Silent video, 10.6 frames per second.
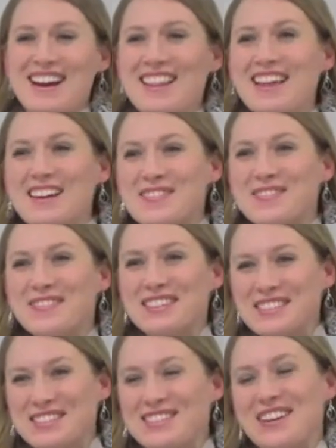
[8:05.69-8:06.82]
a lot of
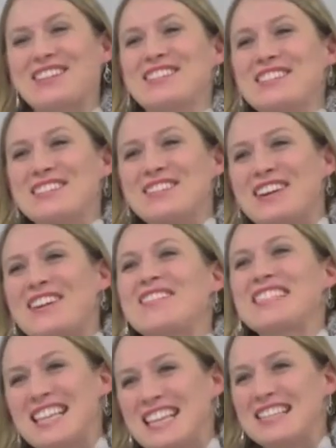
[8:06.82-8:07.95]
instructors who hear
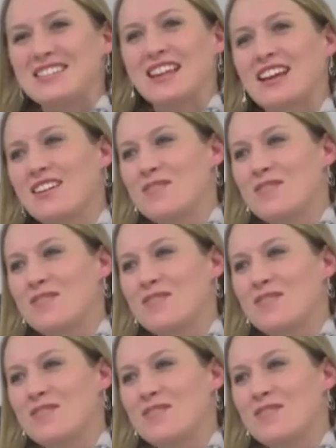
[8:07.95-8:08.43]
me say this are like,